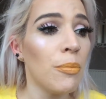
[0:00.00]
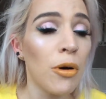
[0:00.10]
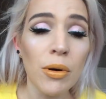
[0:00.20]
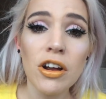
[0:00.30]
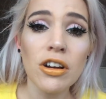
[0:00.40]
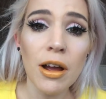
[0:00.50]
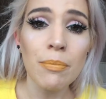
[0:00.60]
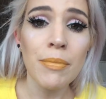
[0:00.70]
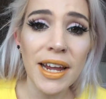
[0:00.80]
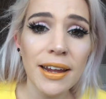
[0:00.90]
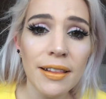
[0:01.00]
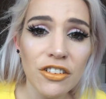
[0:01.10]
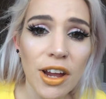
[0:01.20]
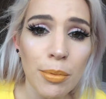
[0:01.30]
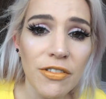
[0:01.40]
but we're going to make it in
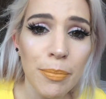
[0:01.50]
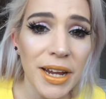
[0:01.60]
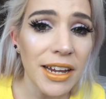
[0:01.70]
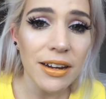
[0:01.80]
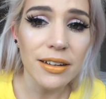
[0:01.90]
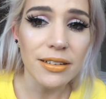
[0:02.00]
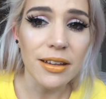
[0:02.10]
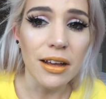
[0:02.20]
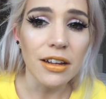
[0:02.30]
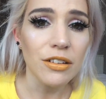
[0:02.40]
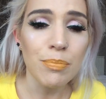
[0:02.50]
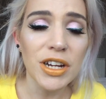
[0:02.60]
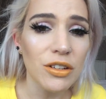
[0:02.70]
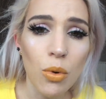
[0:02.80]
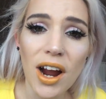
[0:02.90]
the shape of a penis,
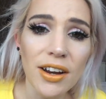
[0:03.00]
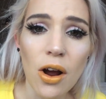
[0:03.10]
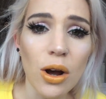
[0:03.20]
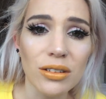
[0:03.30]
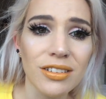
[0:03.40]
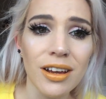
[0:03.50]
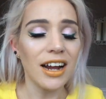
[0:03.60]
because why not?